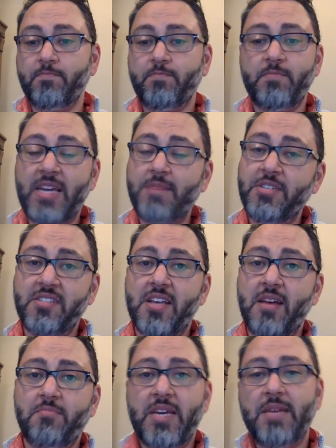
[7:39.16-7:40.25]
Maybe
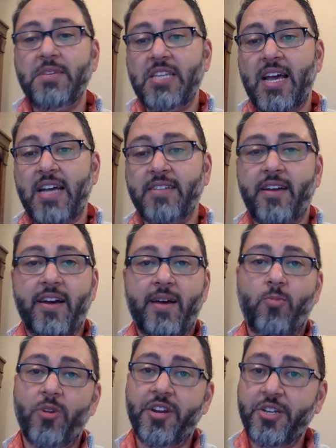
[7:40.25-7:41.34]
some, maybe not.
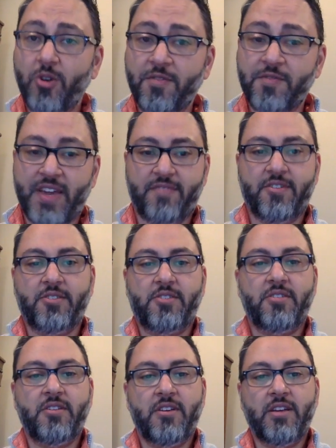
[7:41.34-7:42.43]
What are your
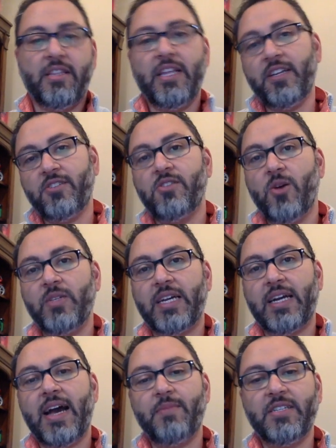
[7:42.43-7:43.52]
favorites? Let us know in the
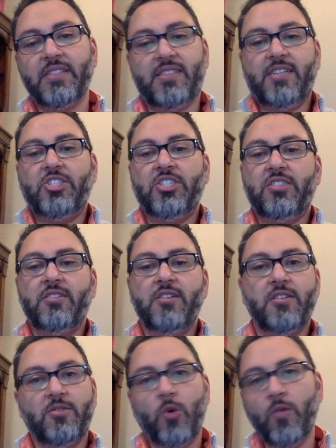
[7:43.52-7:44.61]
comments section.
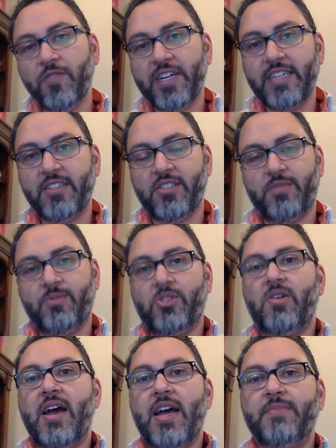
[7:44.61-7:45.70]
Don't forget to
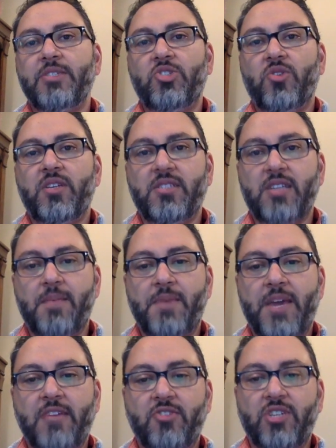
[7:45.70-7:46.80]
subscribe and join us on
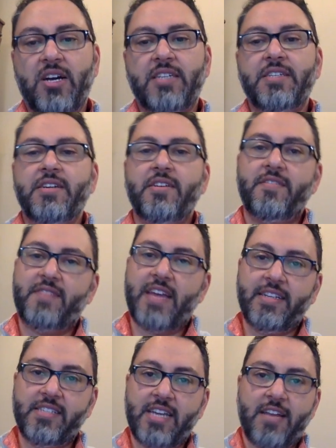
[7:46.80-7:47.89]
Patreon.
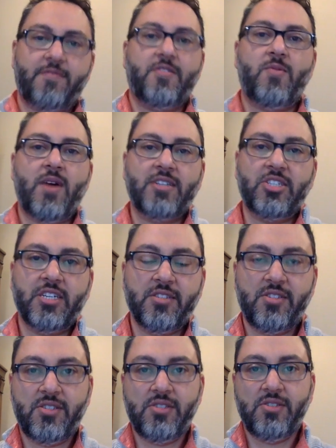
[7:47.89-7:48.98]
Thanks again for watching
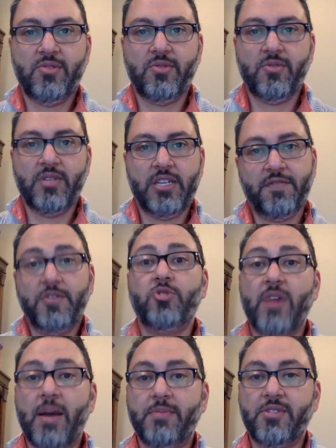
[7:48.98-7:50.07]
and see you in a
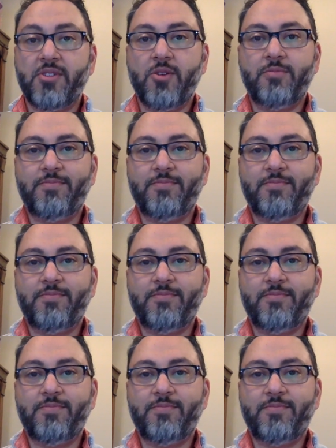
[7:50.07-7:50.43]
future episode.